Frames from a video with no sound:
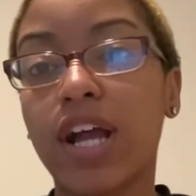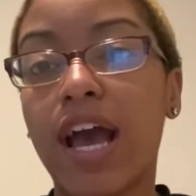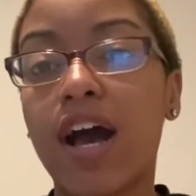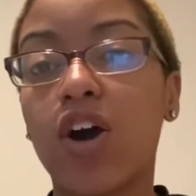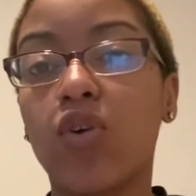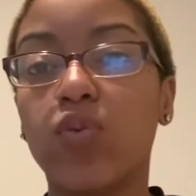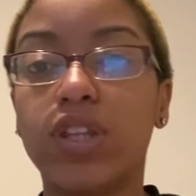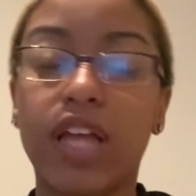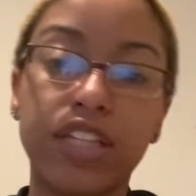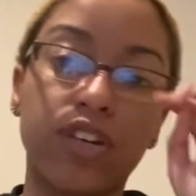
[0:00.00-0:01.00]
out with
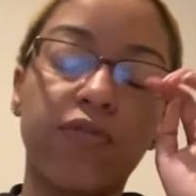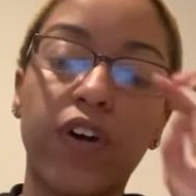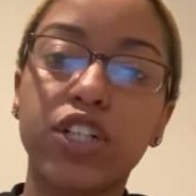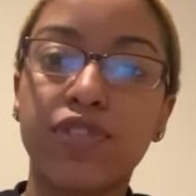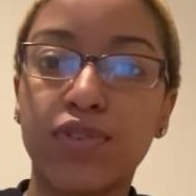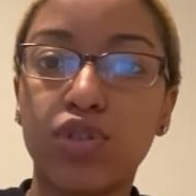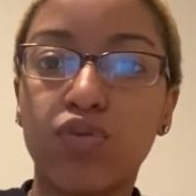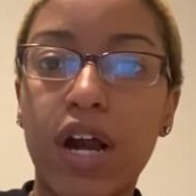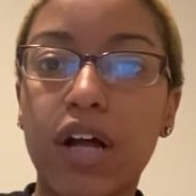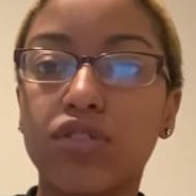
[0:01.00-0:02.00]
like the first few
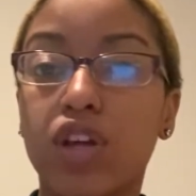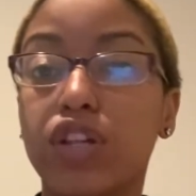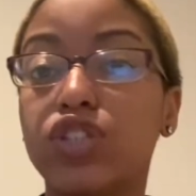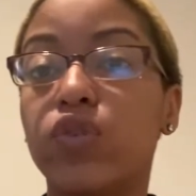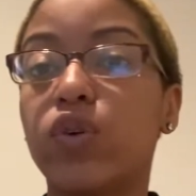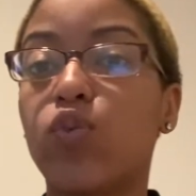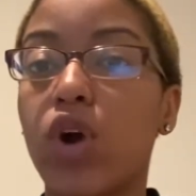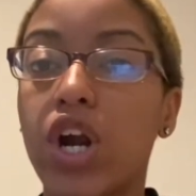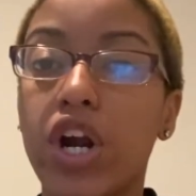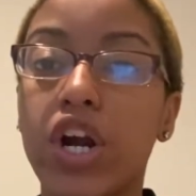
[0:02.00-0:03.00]
rounds only doing
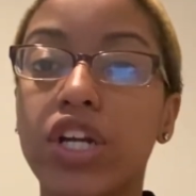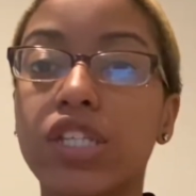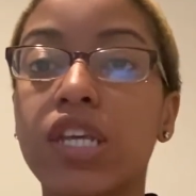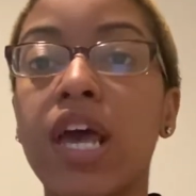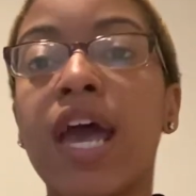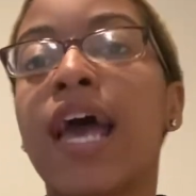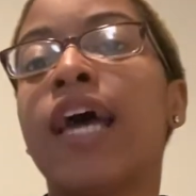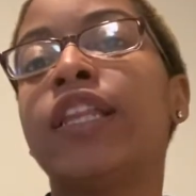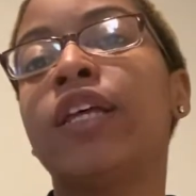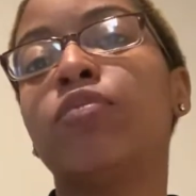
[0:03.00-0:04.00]
words,
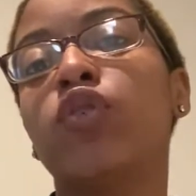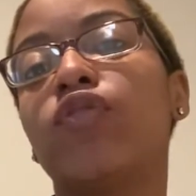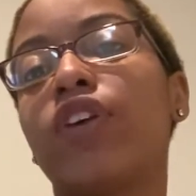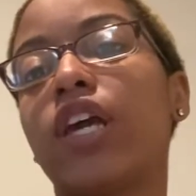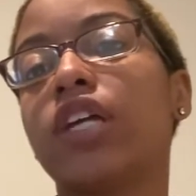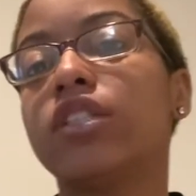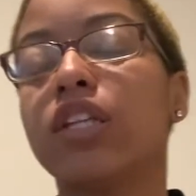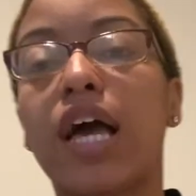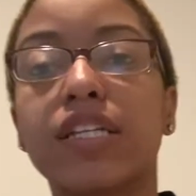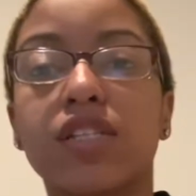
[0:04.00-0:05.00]
and then moving to
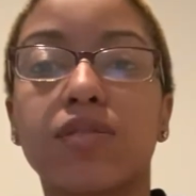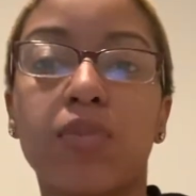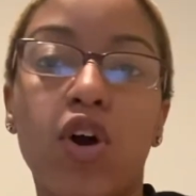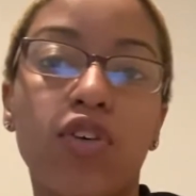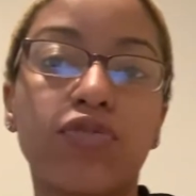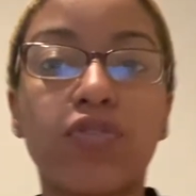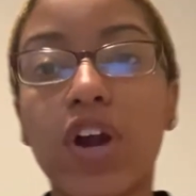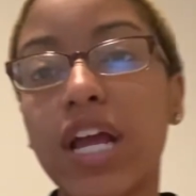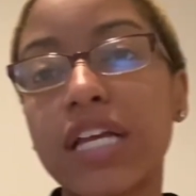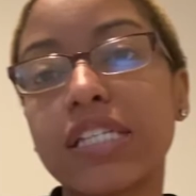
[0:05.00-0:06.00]
like small
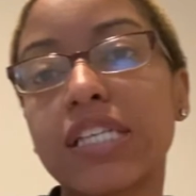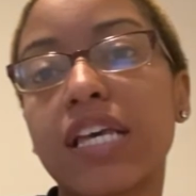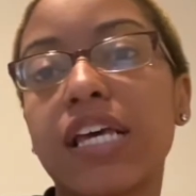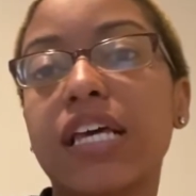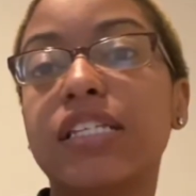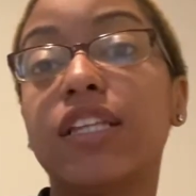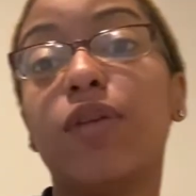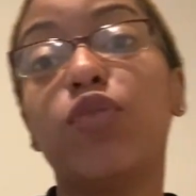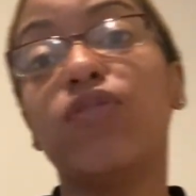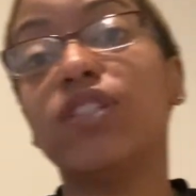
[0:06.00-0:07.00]
phrases, and then
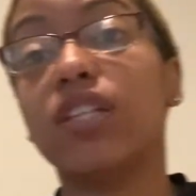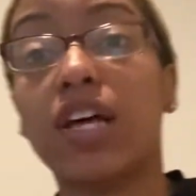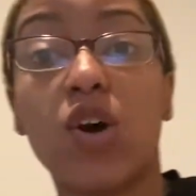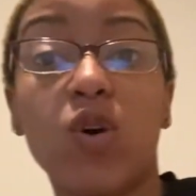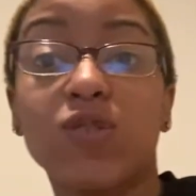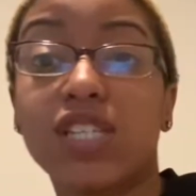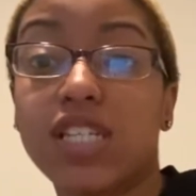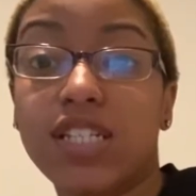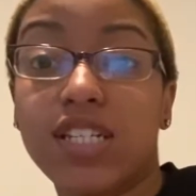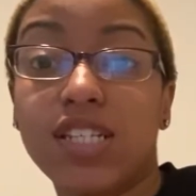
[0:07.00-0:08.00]
moving to like whole
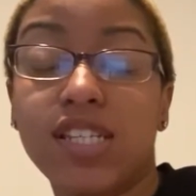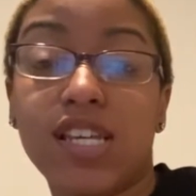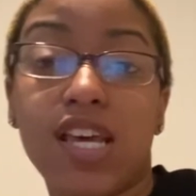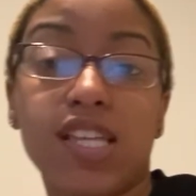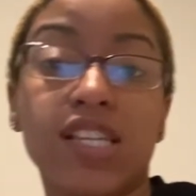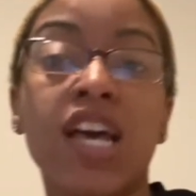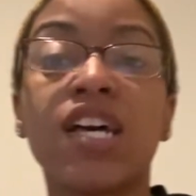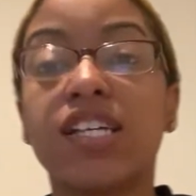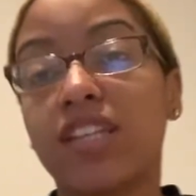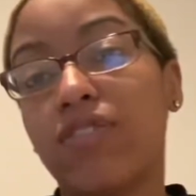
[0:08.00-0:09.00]
sentences,
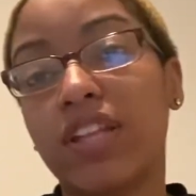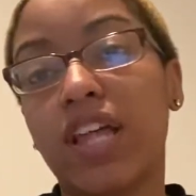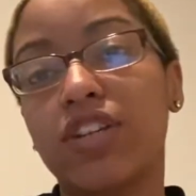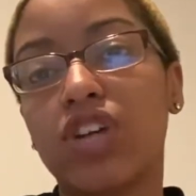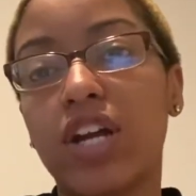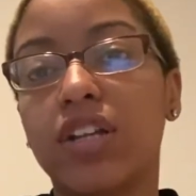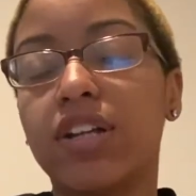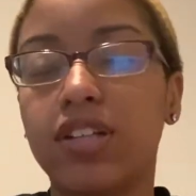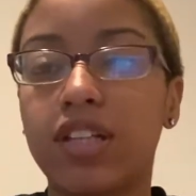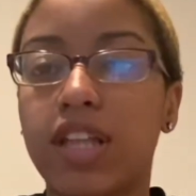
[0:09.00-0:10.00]
stuff like that, trying
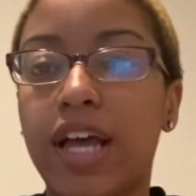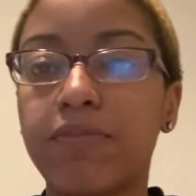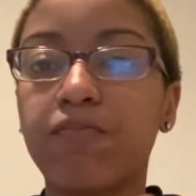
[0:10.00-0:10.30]
to like